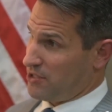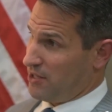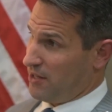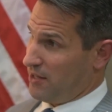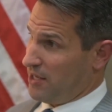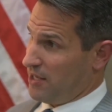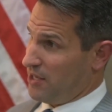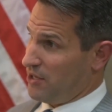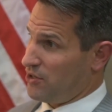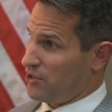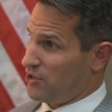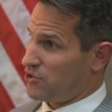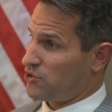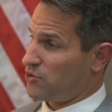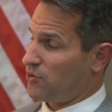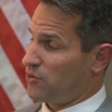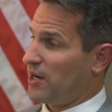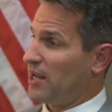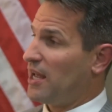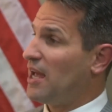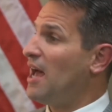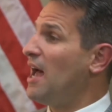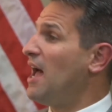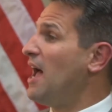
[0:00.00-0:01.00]
in the industry,
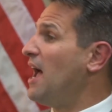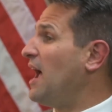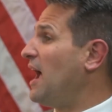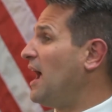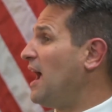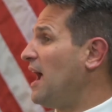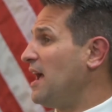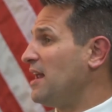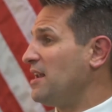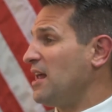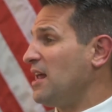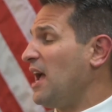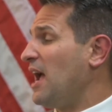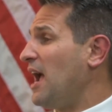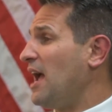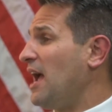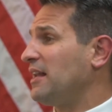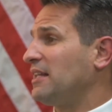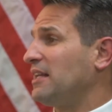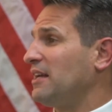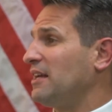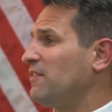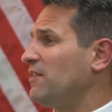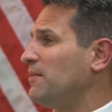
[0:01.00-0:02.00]
and
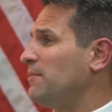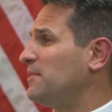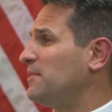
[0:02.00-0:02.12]
give them